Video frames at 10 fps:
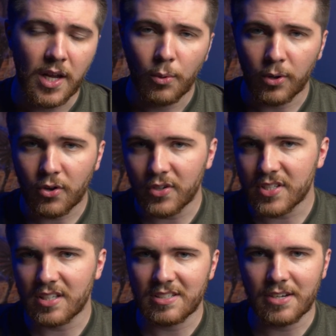We'll go
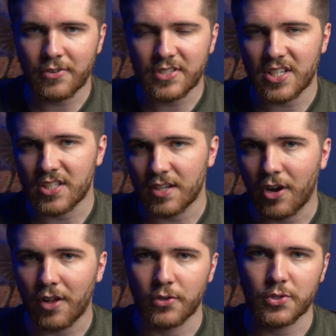into the differences of
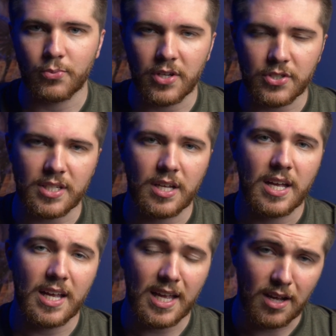all those reels
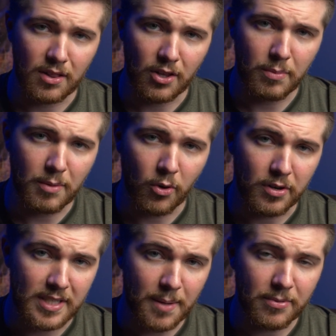a little bit more
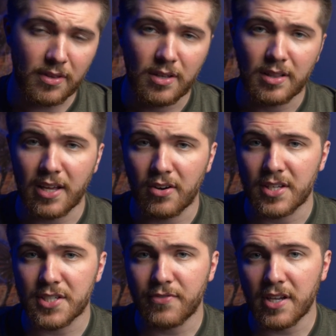in depth later in
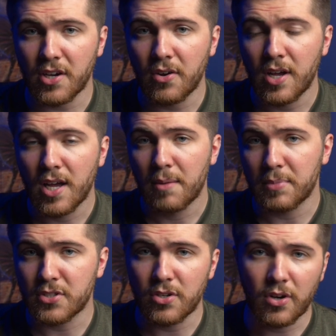this video,
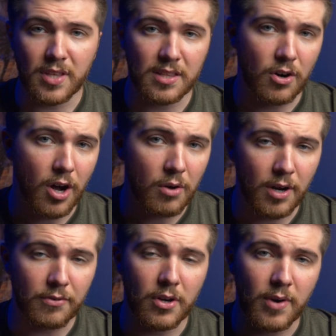but do note that they're all
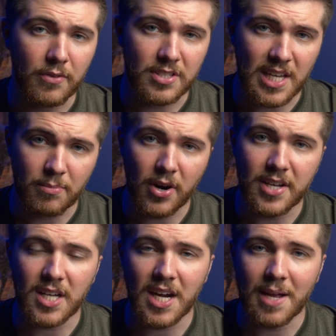roughly around the same
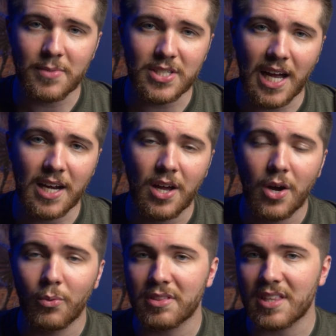price on Amazon,
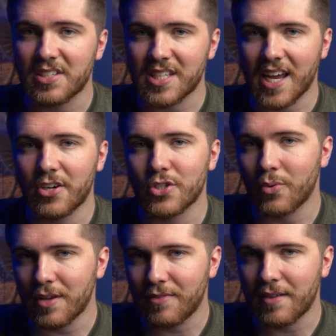with the standard
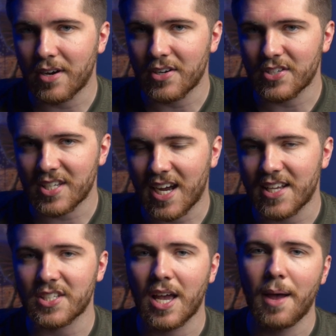2500
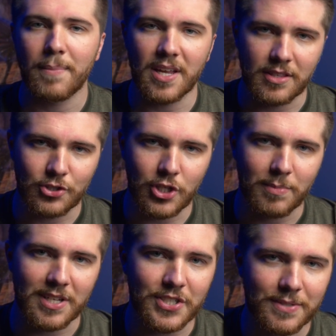size being the
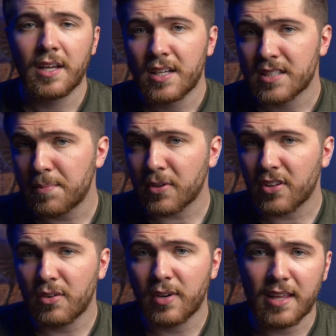cheapest.
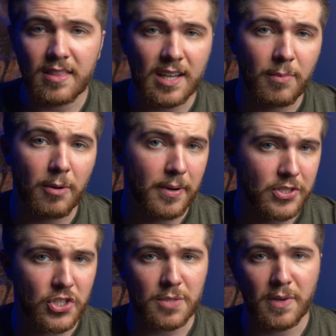Typically, when I think about
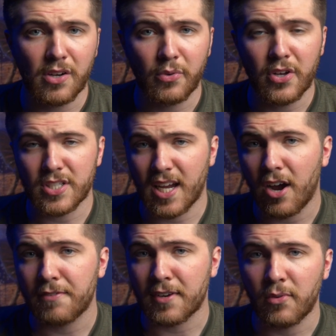budget spinning reels, I
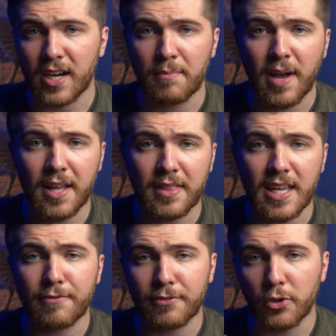often recommend
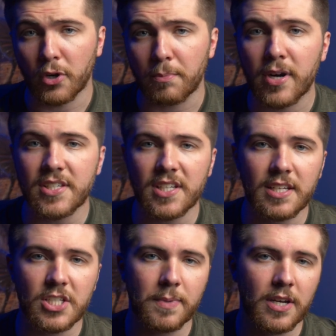the Pflueger
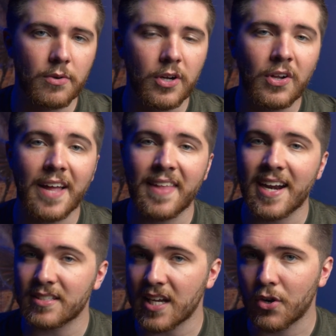President spinning reel, and that
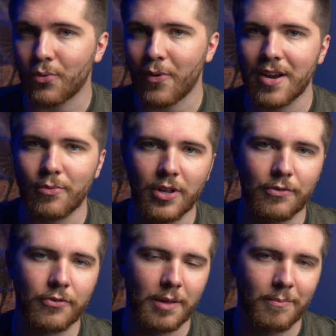is a great reel
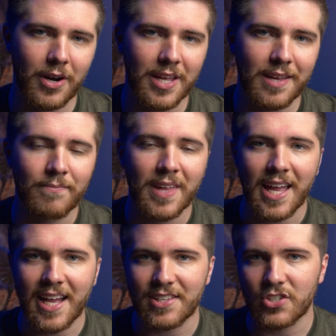for the money.
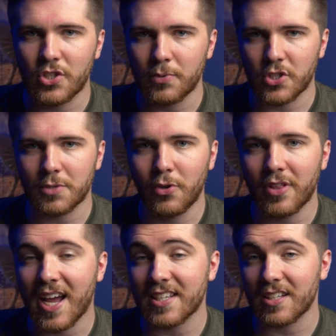It's super smooth
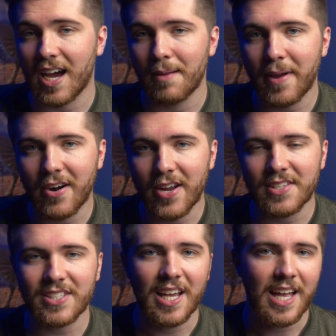and has a lot of
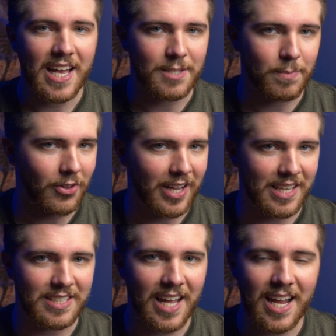bearings. It's built like
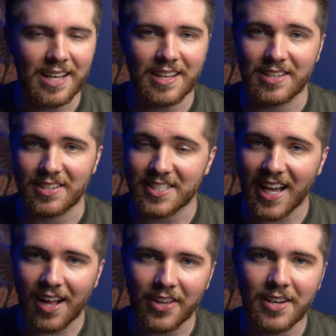a tank and is
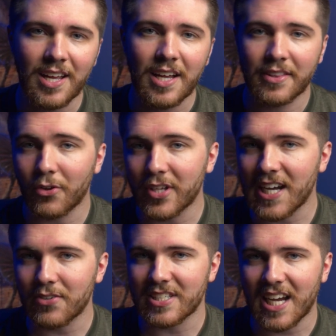solid. The only
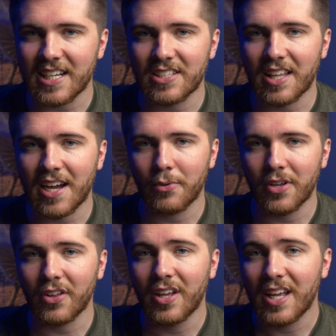downside to that
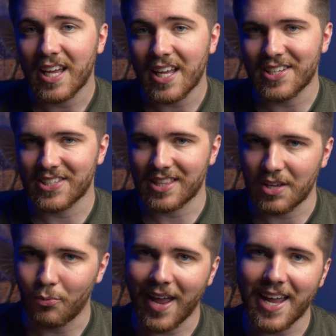reel is the
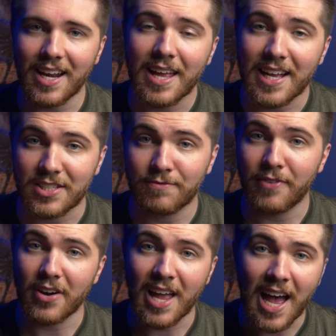weight. It's
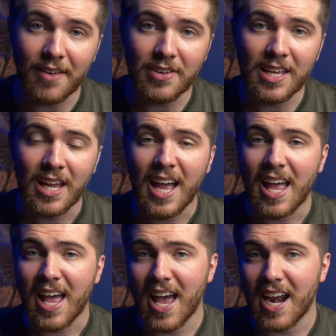very heavy,
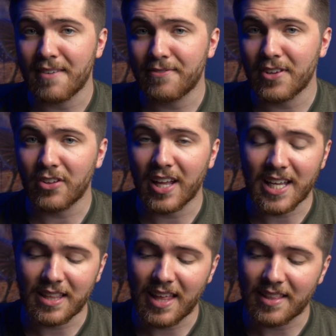and I feel
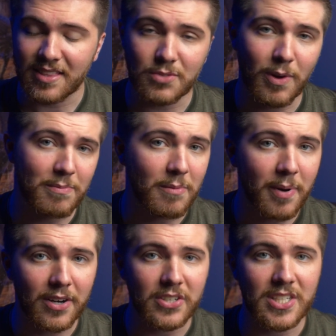like that this might be a
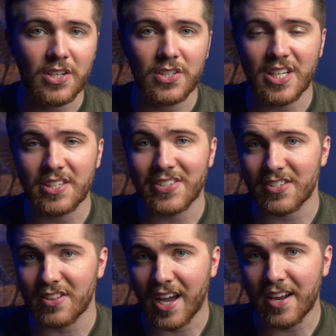better deal since
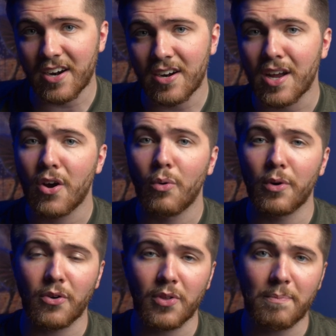it's lighter,
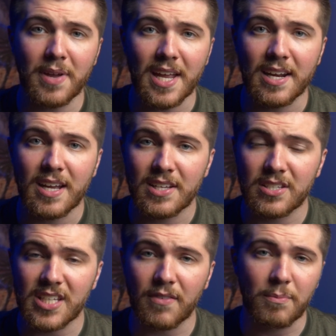with only being
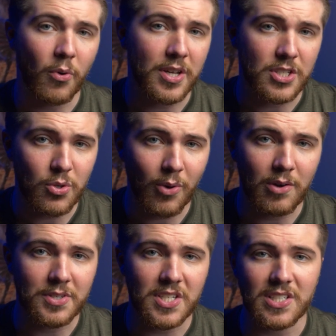7.2
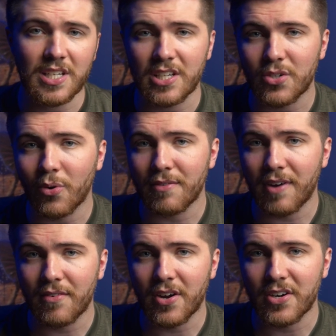ounces in the
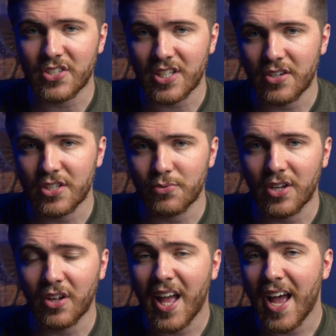2500 series
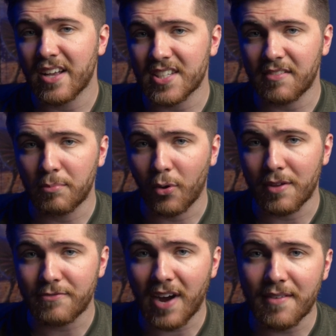reel and
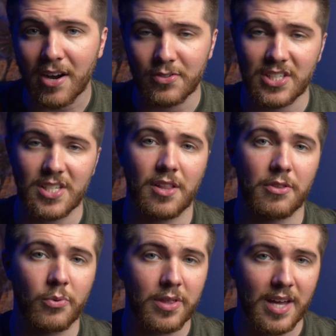7.5 ounces in the
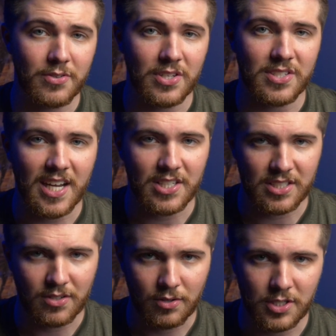3000
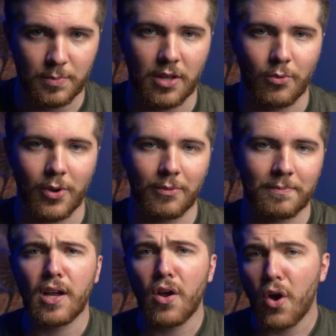size spinning reel.
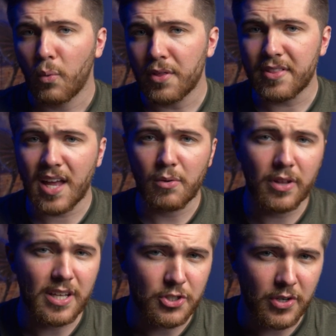One thing that
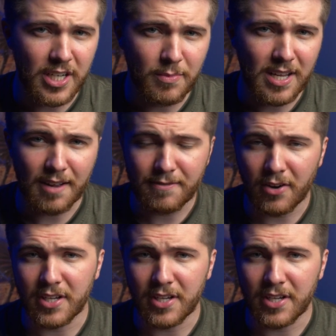really intrigued me and I found